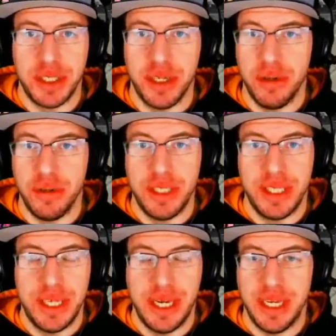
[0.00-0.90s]

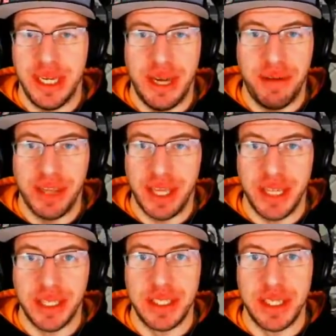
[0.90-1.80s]
nodes, and everything
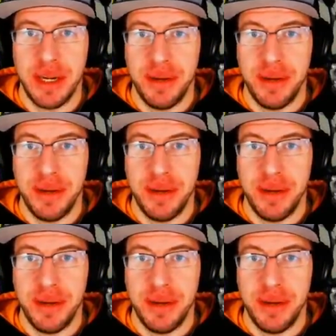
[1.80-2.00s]
else?